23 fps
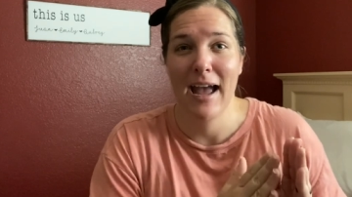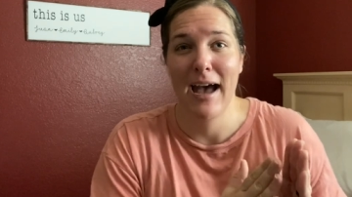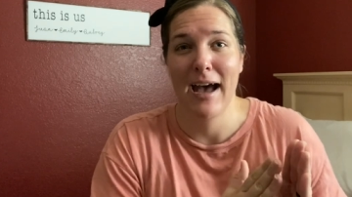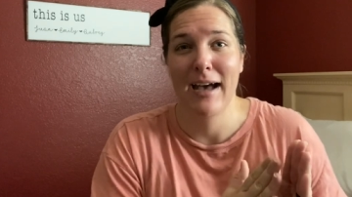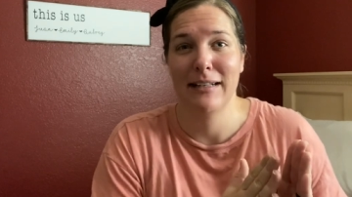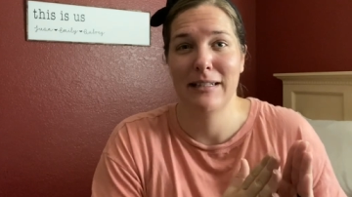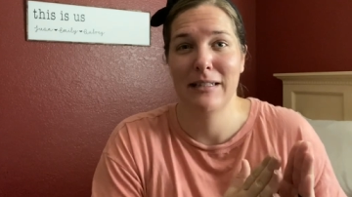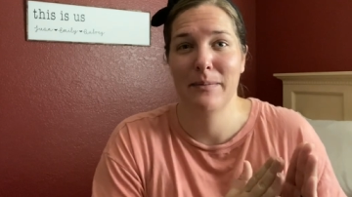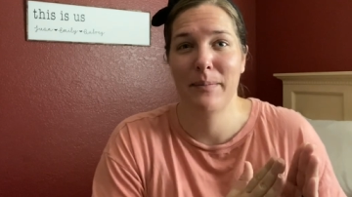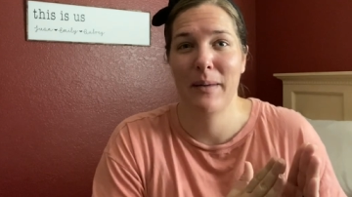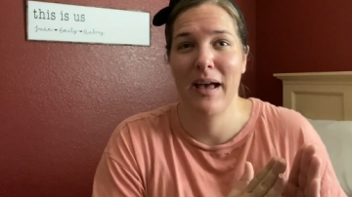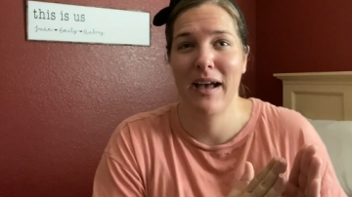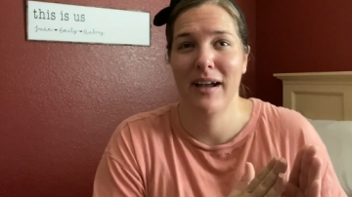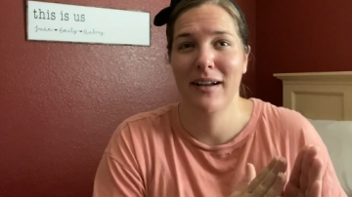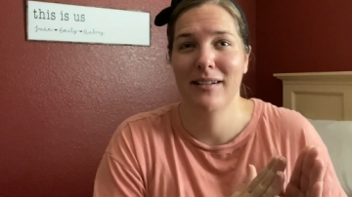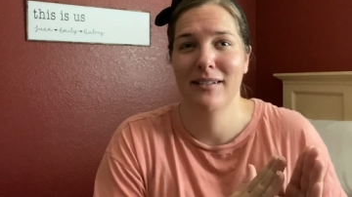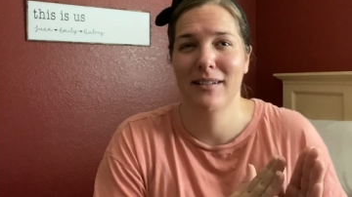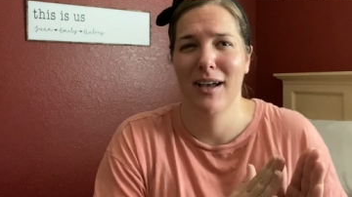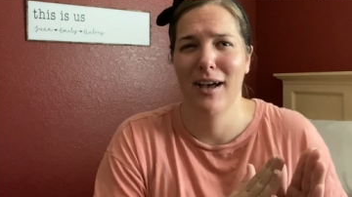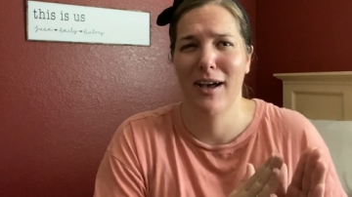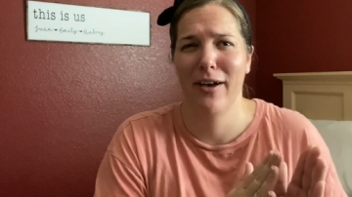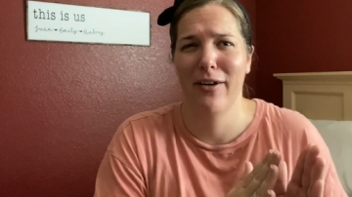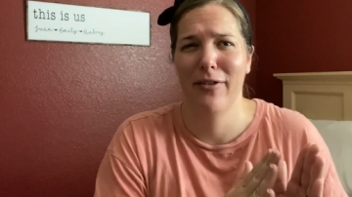
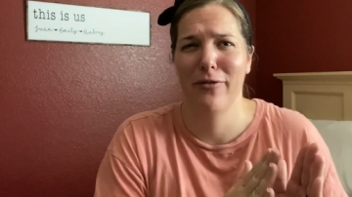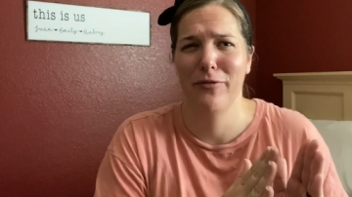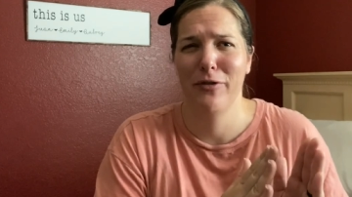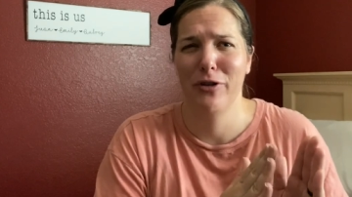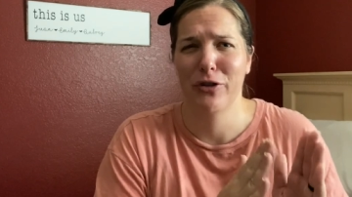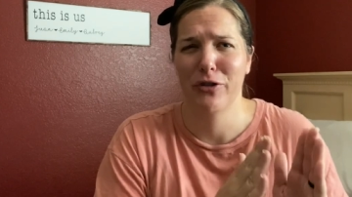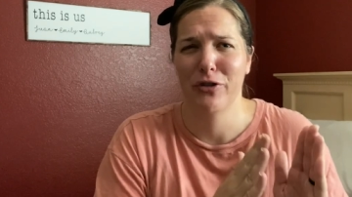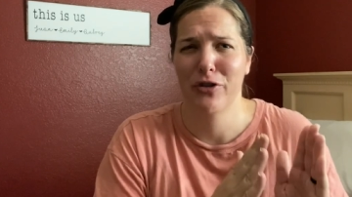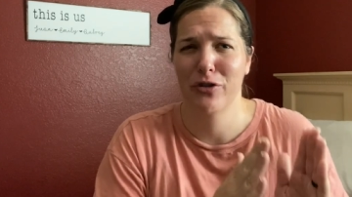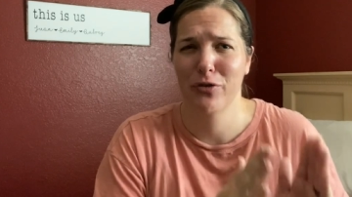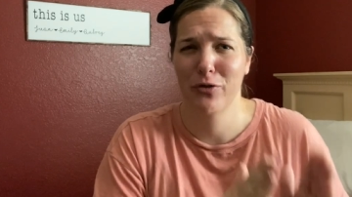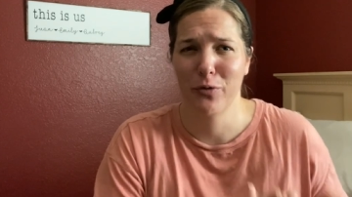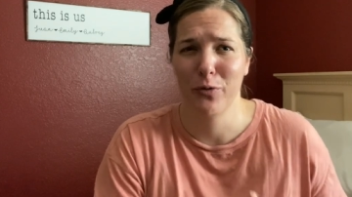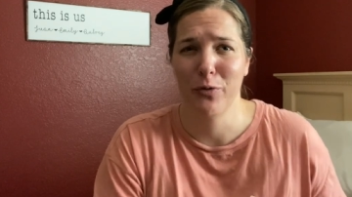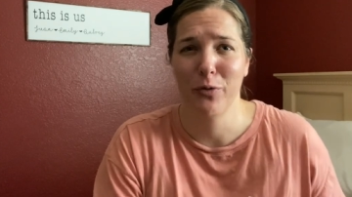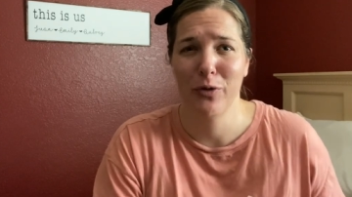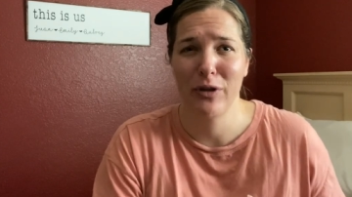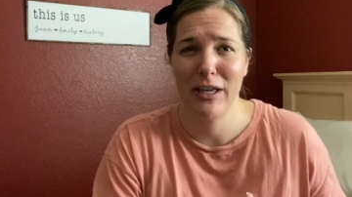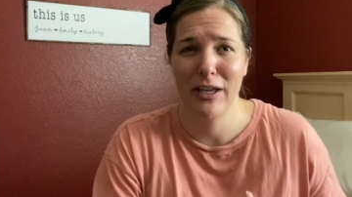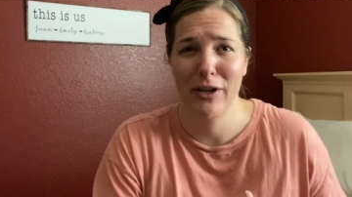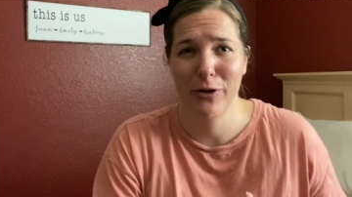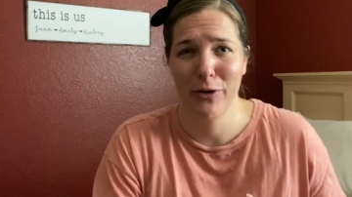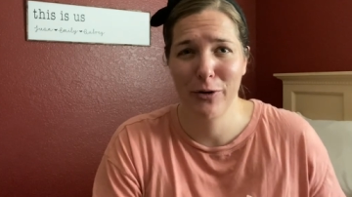aspect of your
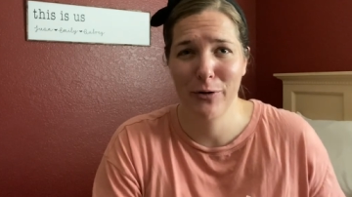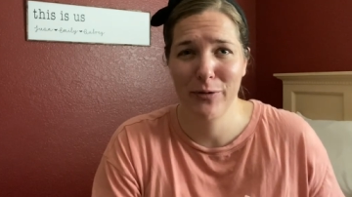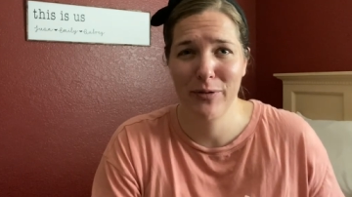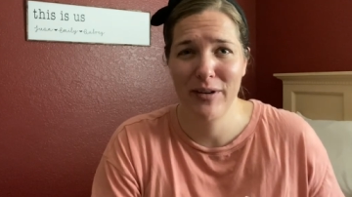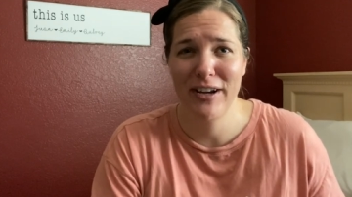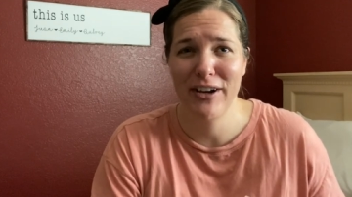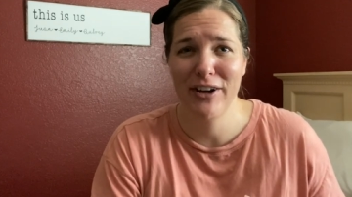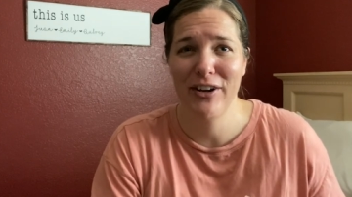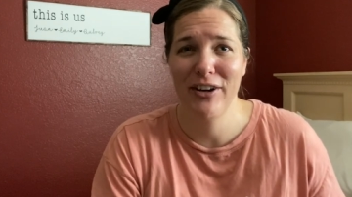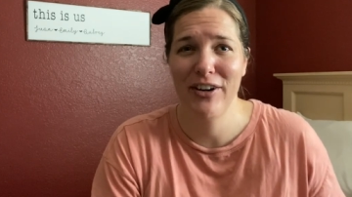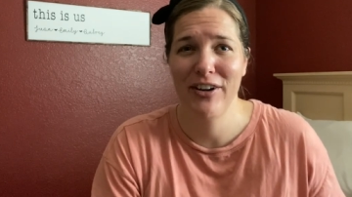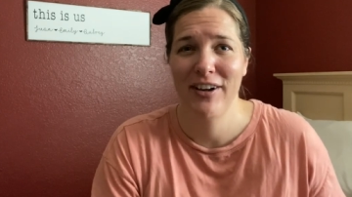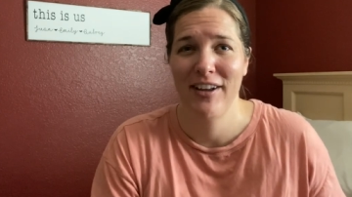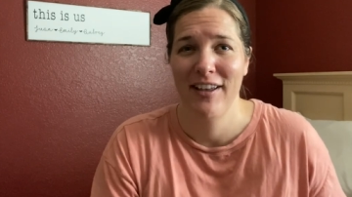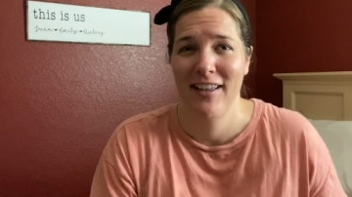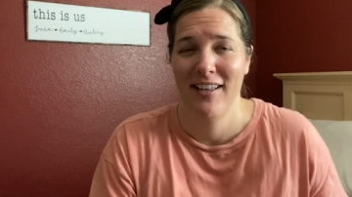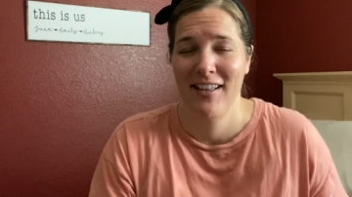schooling career,